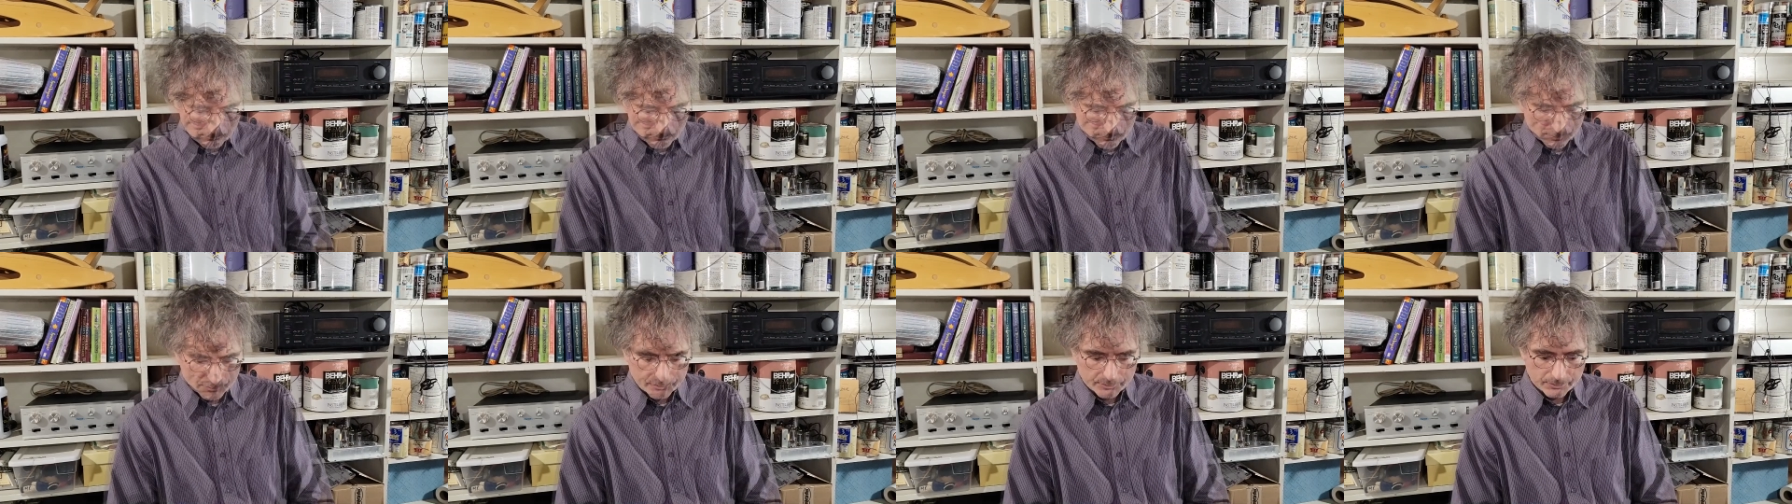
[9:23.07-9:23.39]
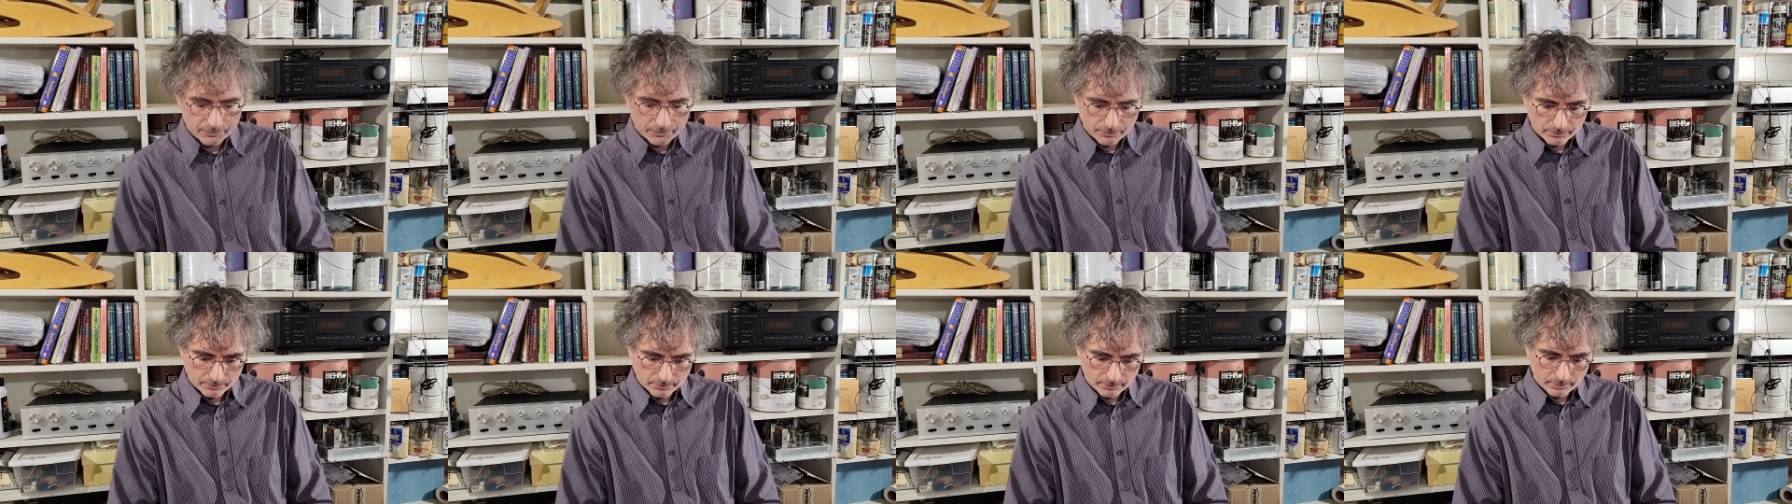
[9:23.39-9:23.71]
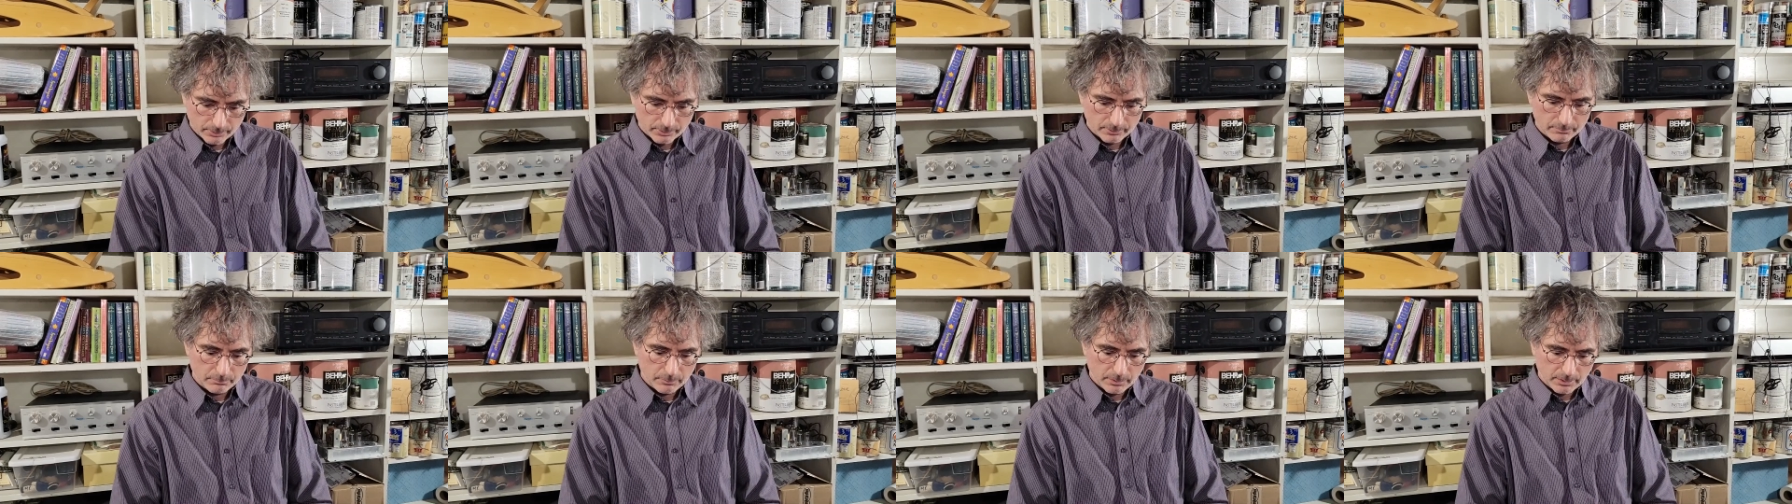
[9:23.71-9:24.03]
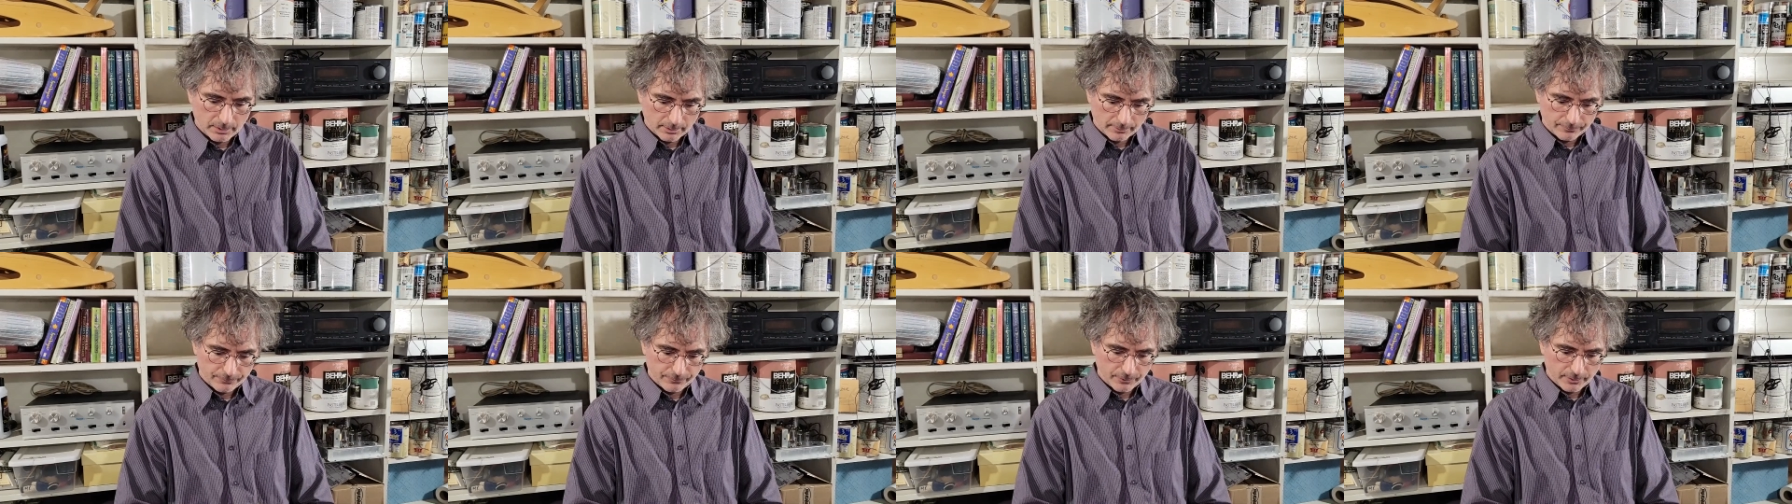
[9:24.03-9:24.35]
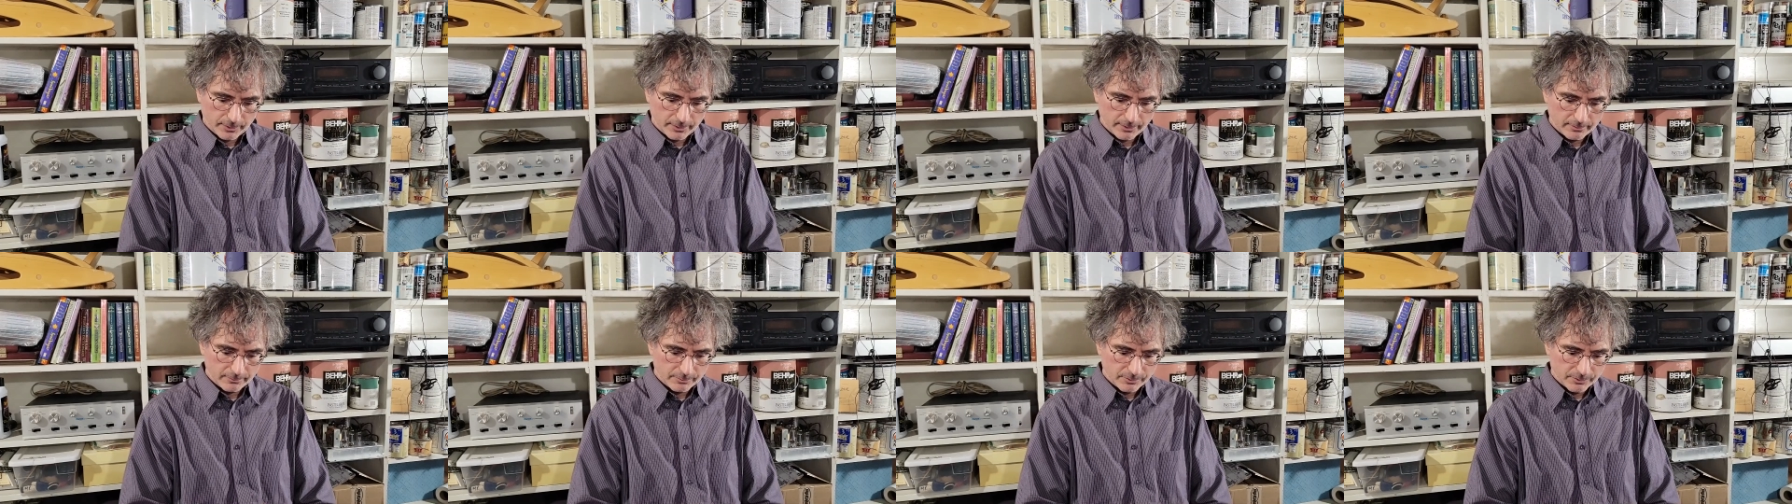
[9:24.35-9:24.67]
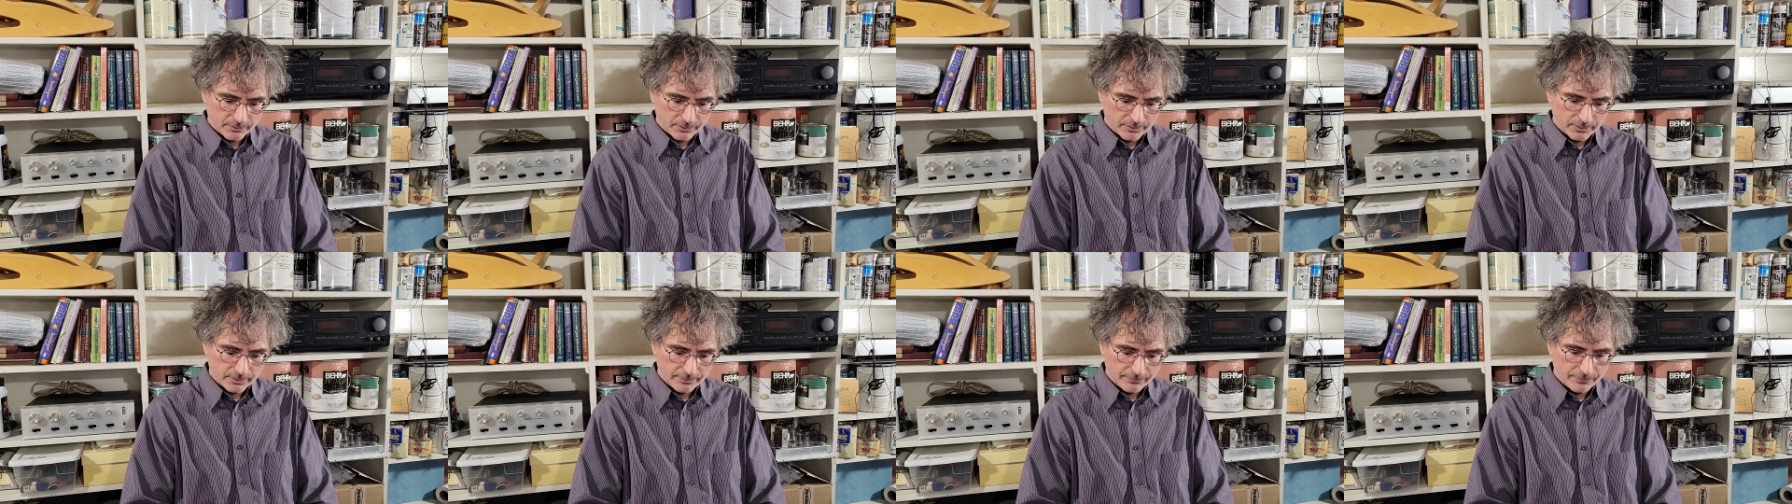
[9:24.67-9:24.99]
restored and modified was
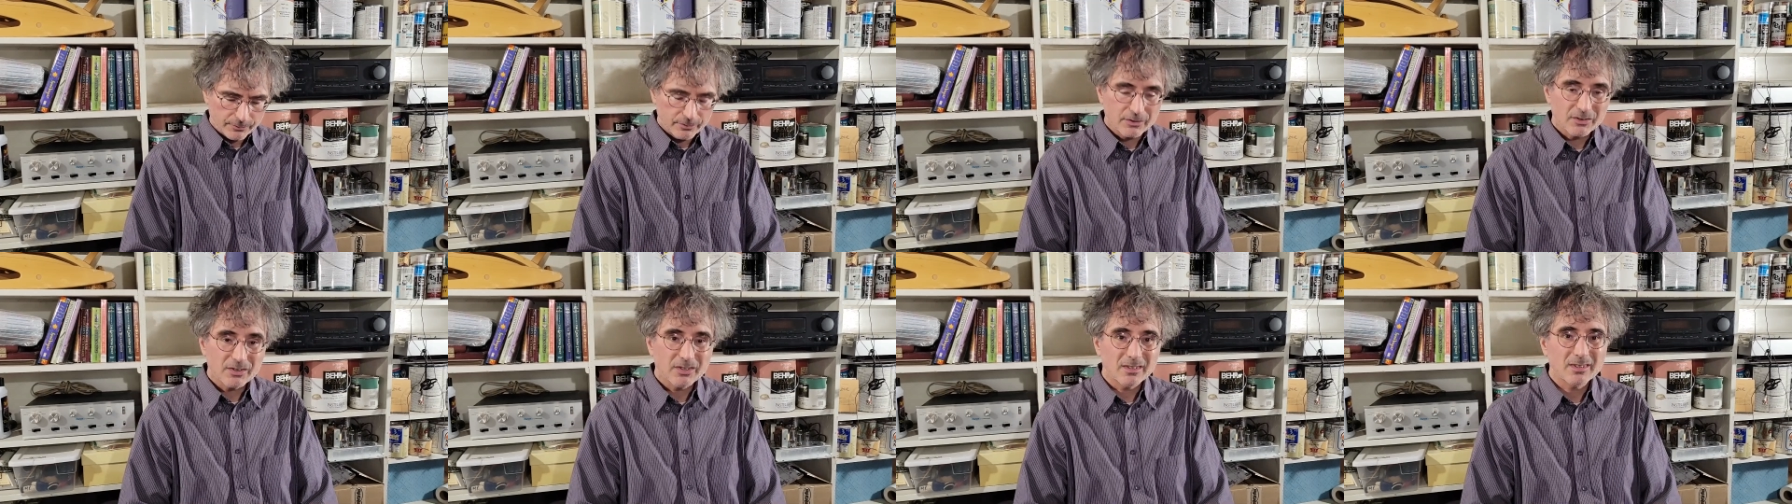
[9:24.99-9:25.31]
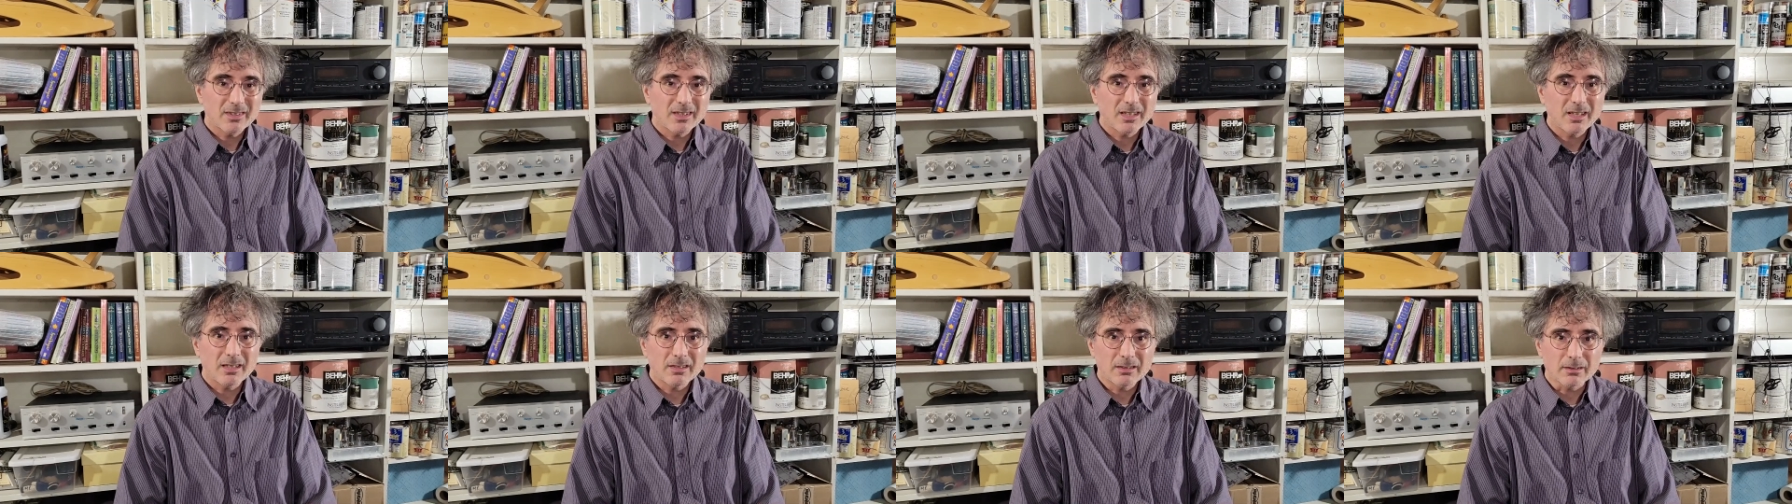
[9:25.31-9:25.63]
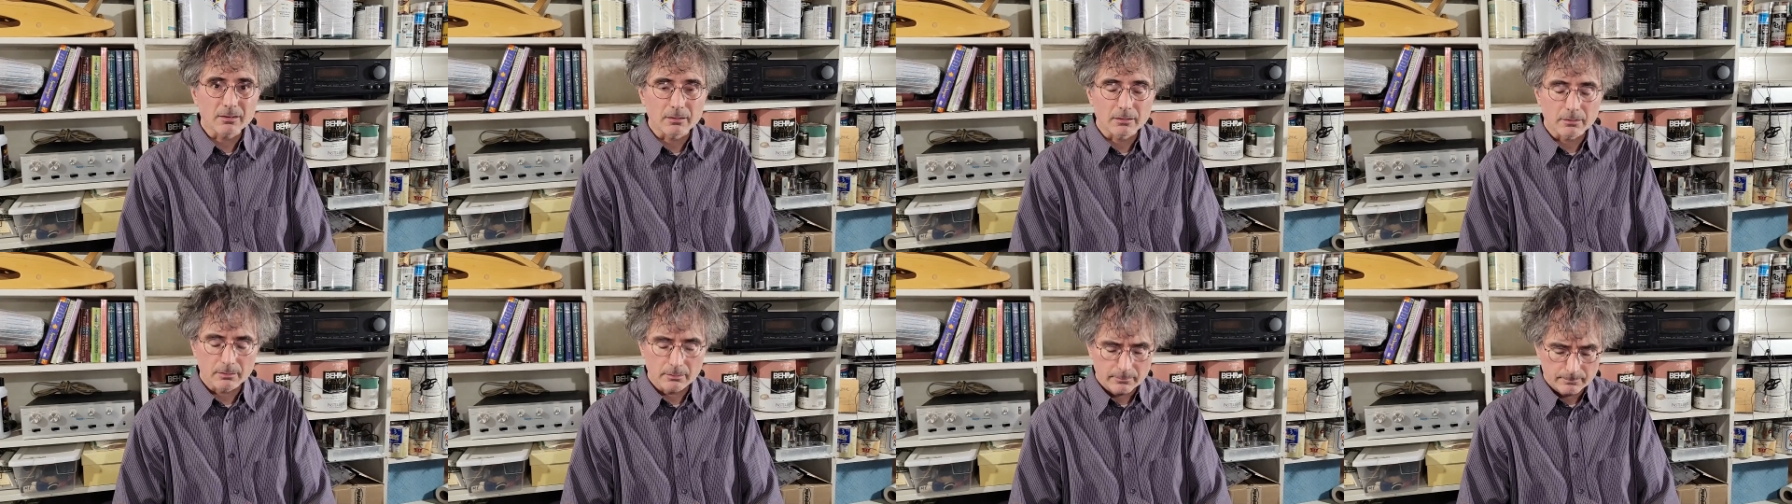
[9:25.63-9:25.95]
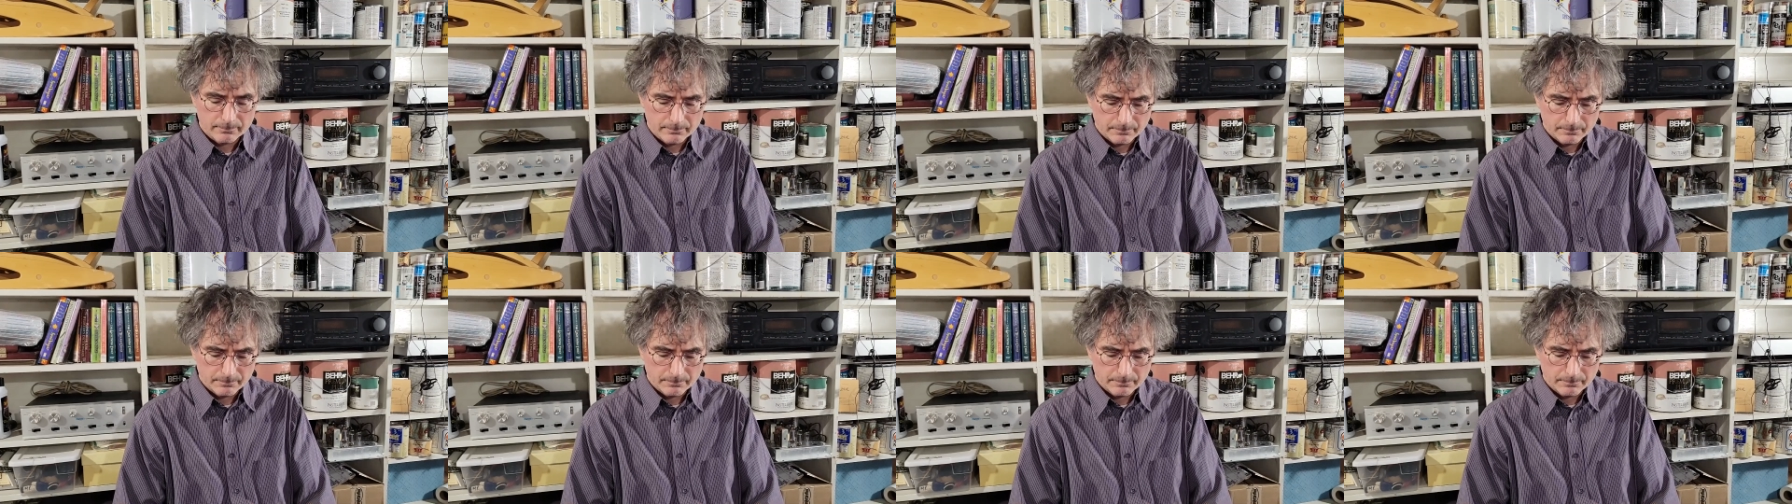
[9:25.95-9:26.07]
a difference in color.